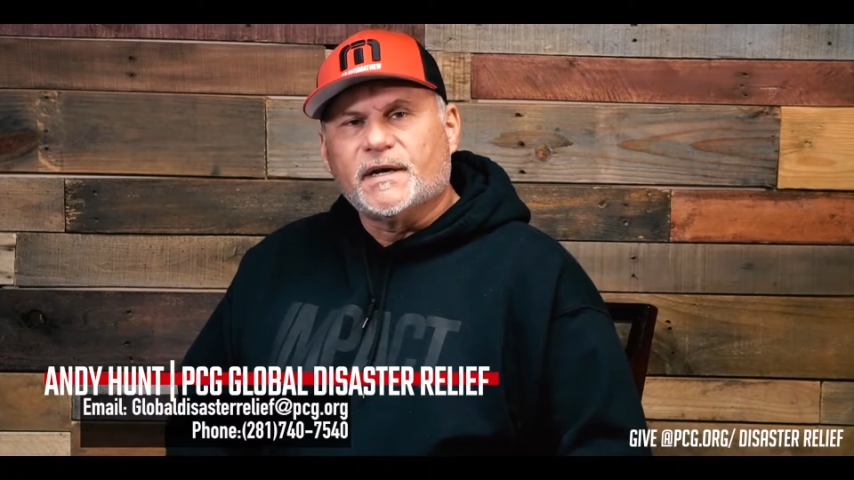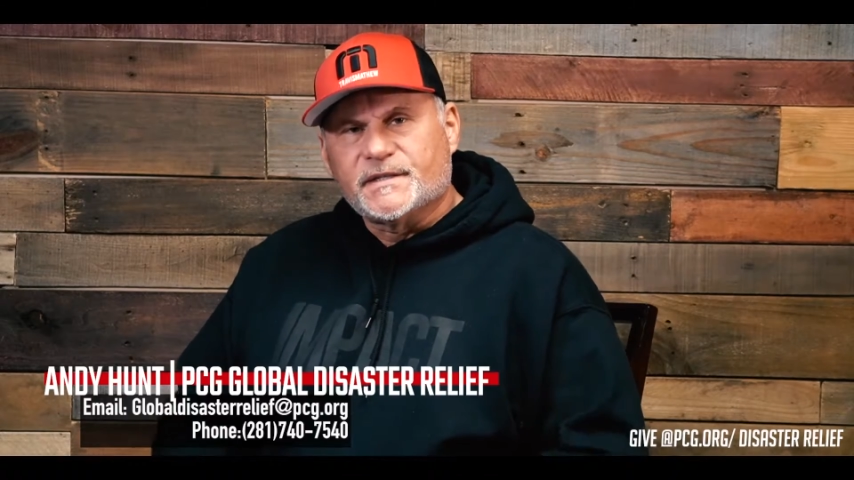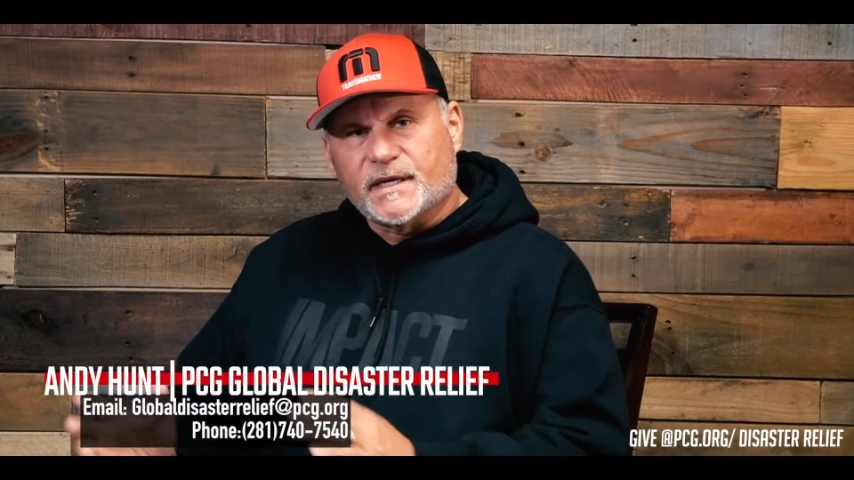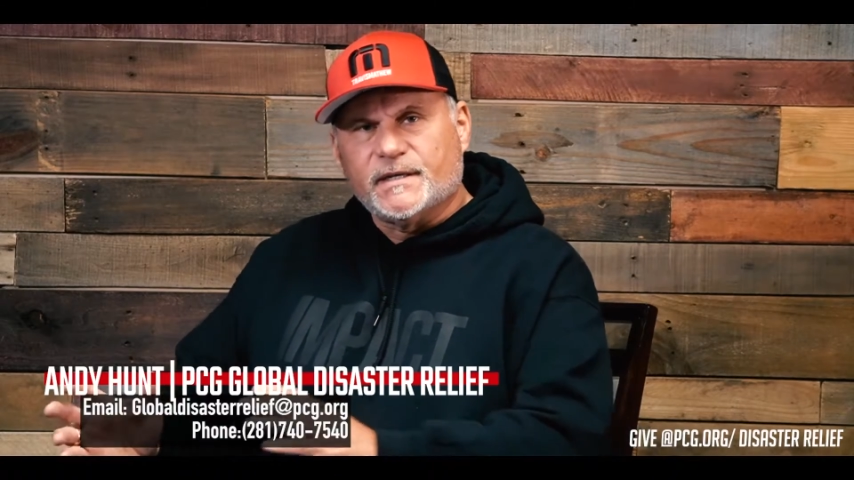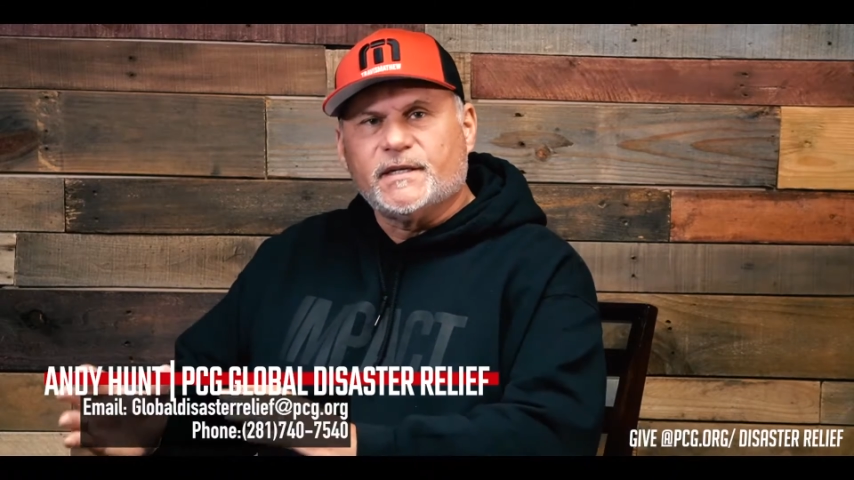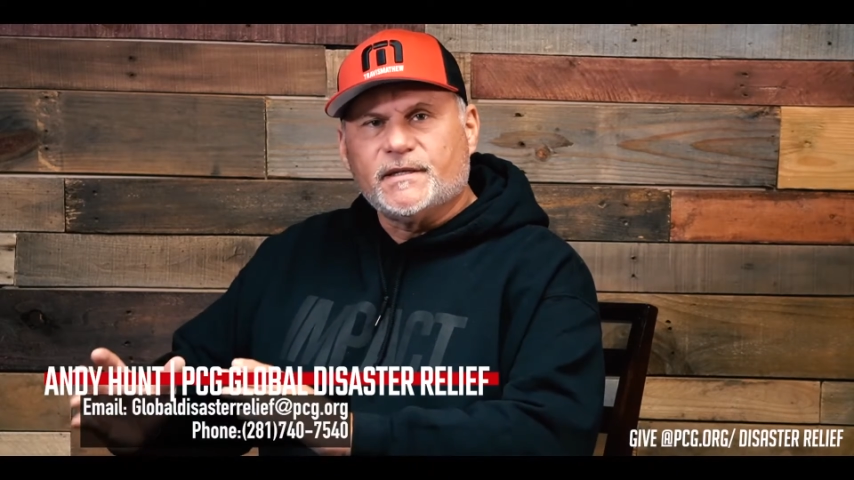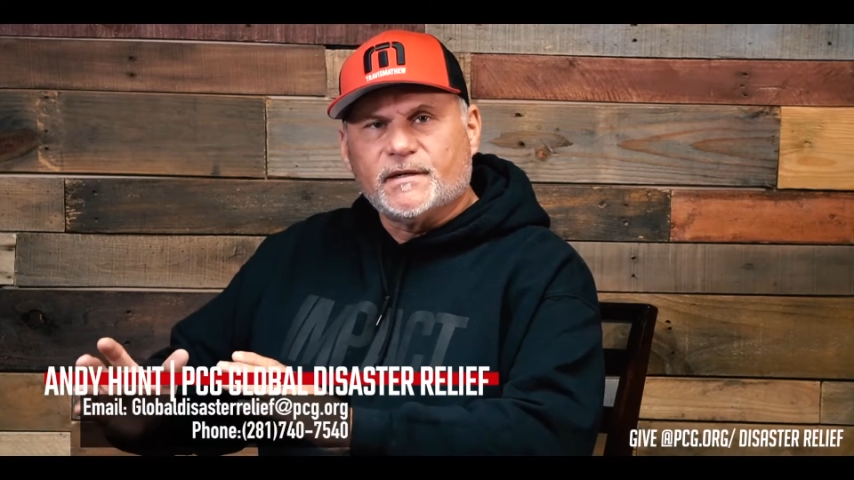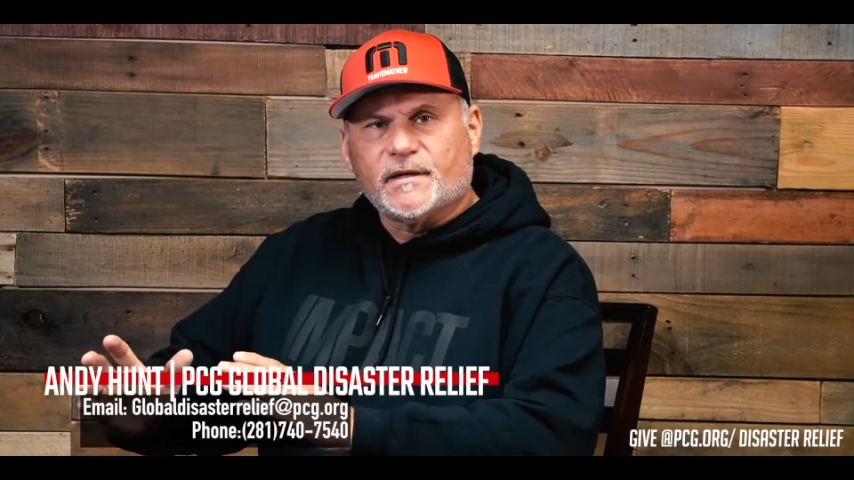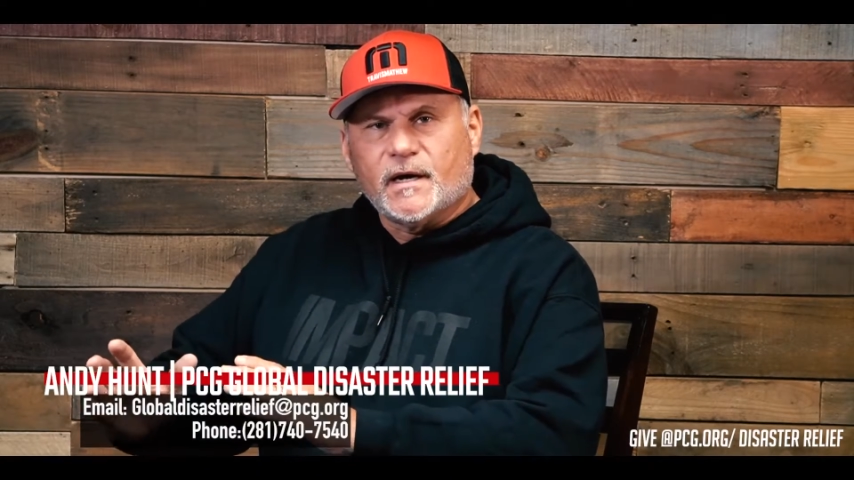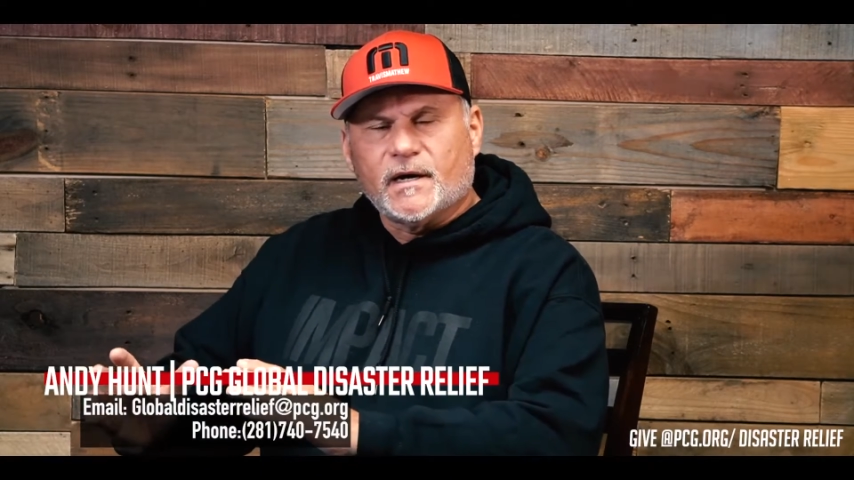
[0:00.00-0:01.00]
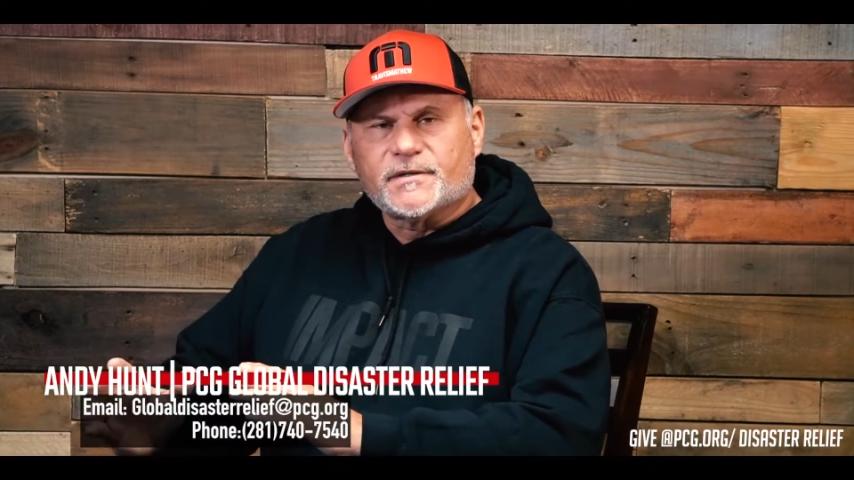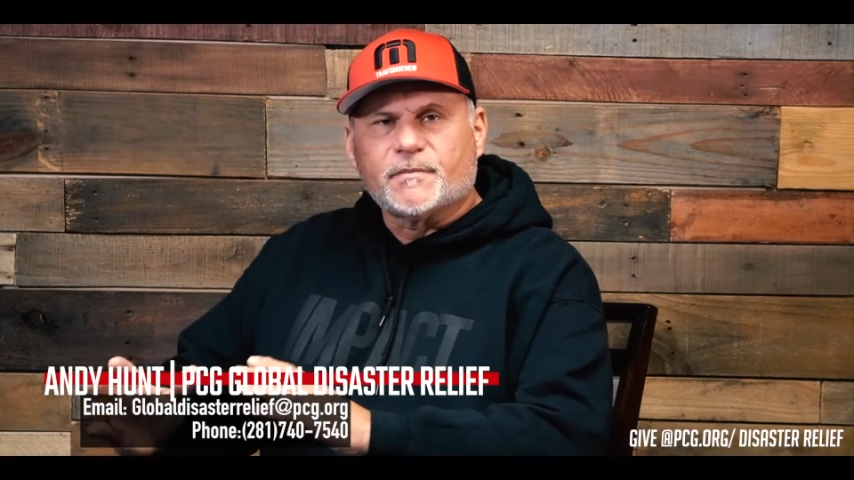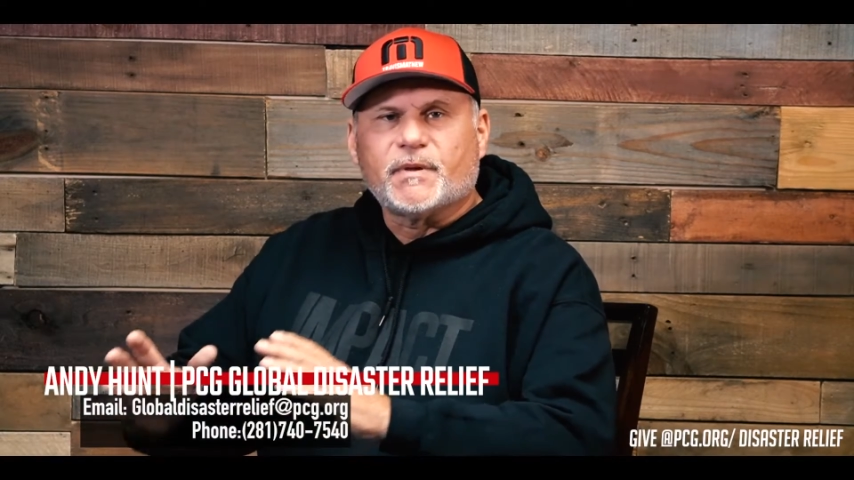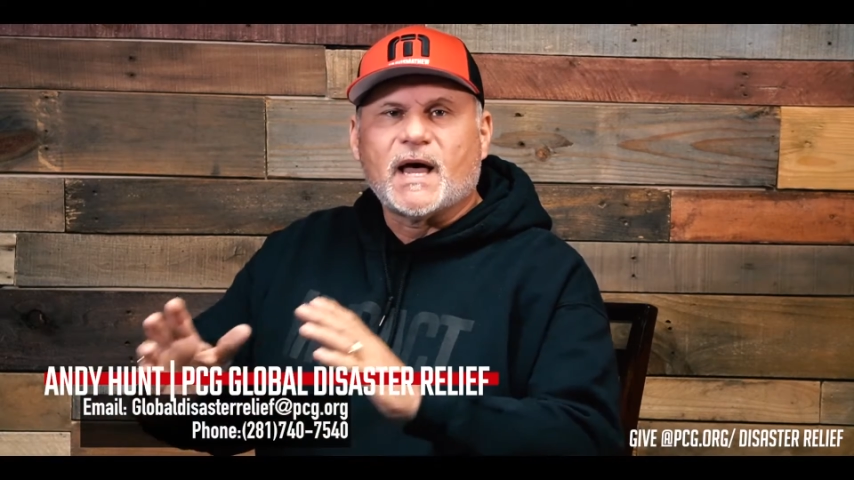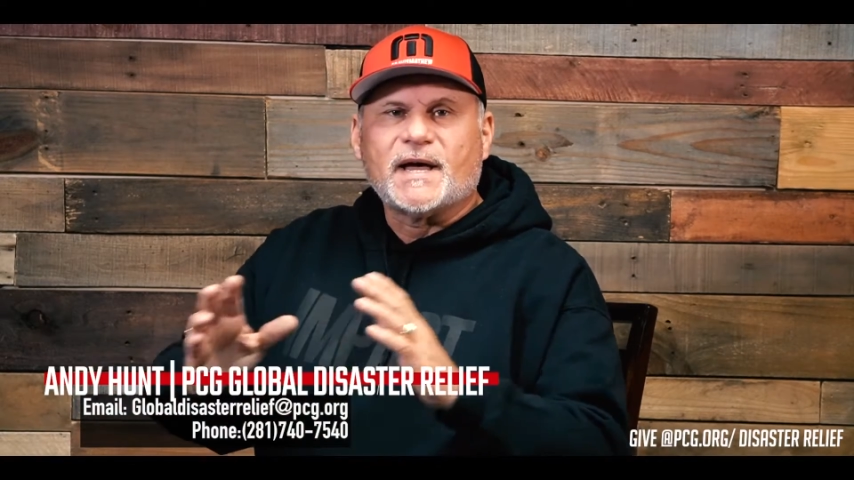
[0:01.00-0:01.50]
sending
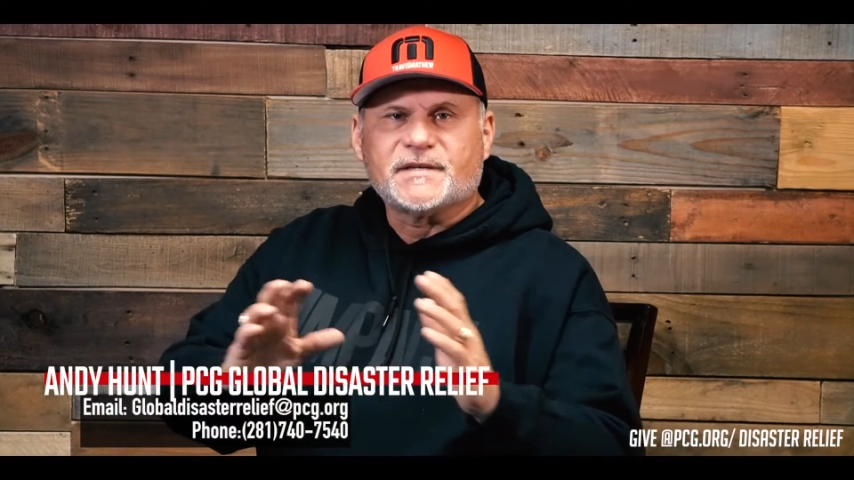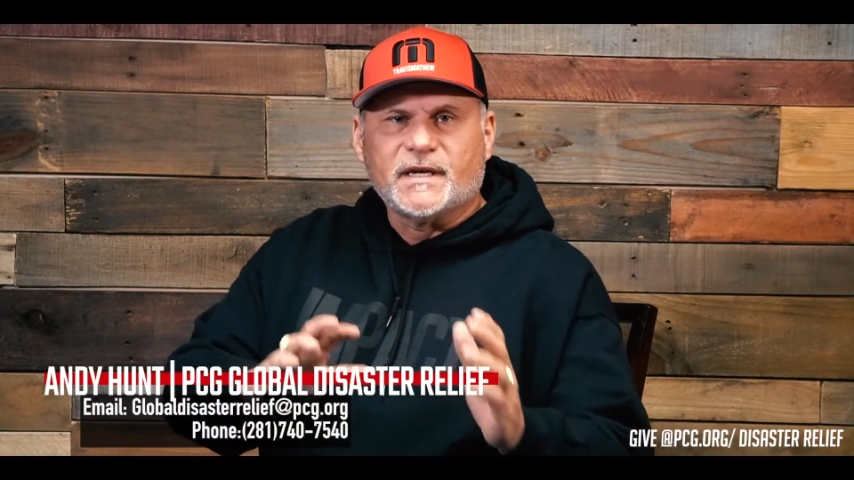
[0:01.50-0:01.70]
supplies